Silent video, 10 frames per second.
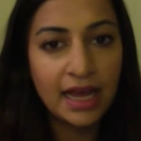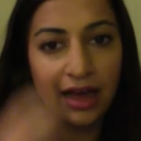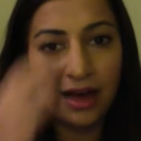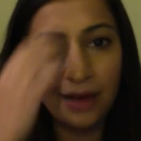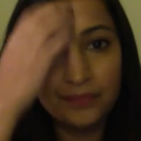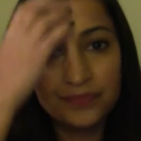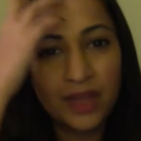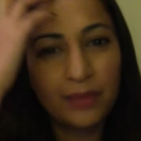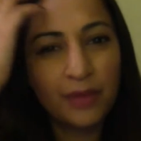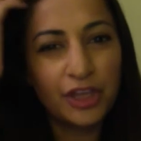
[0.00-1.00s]
I'm
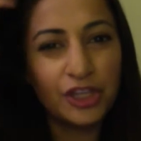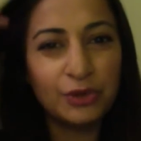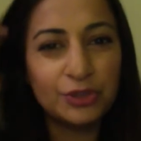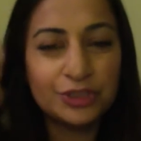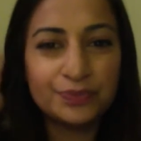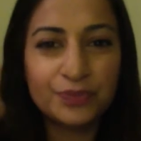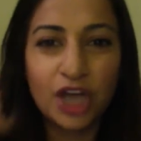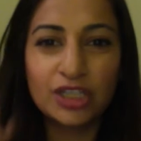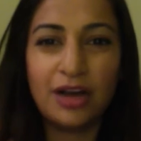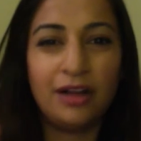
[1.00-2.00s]
not huge
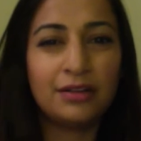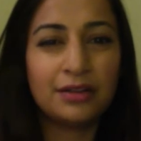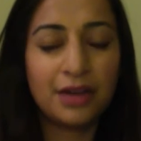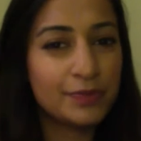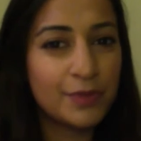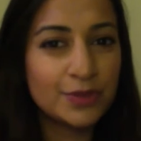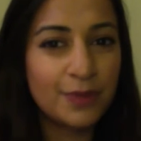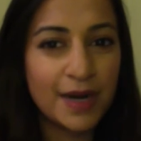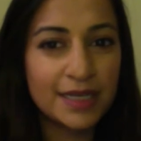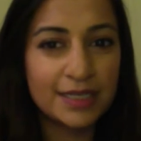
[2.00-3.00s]
on color on most parts.